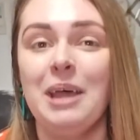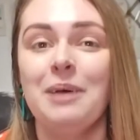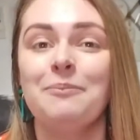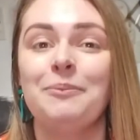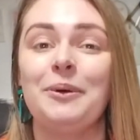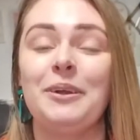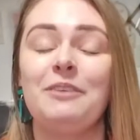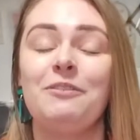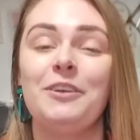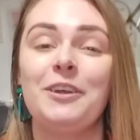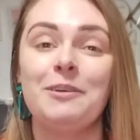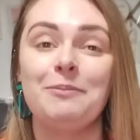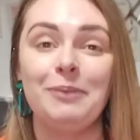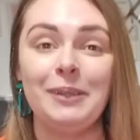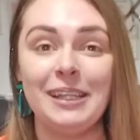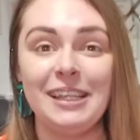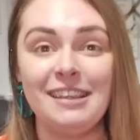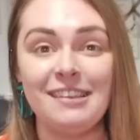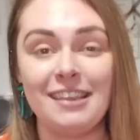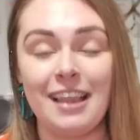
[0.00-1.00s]
But if you could
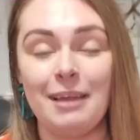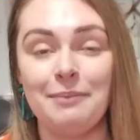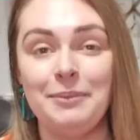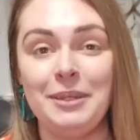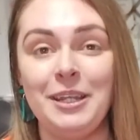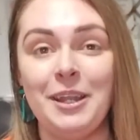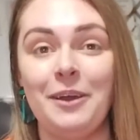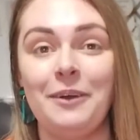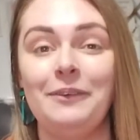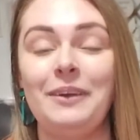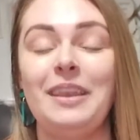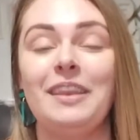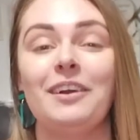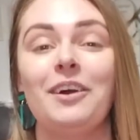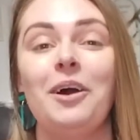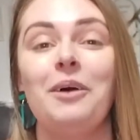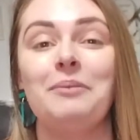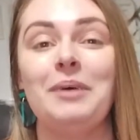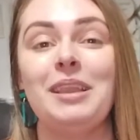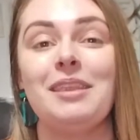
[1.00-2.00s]
please let me know in the
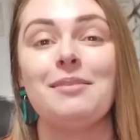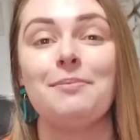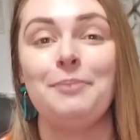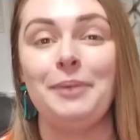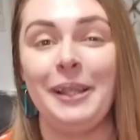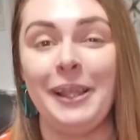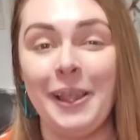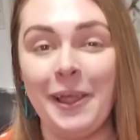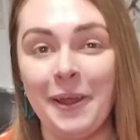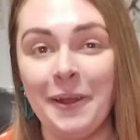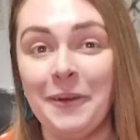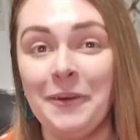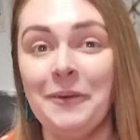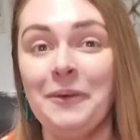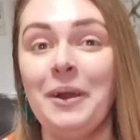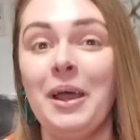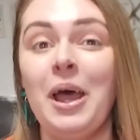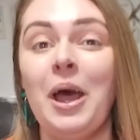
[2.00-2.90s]
comments below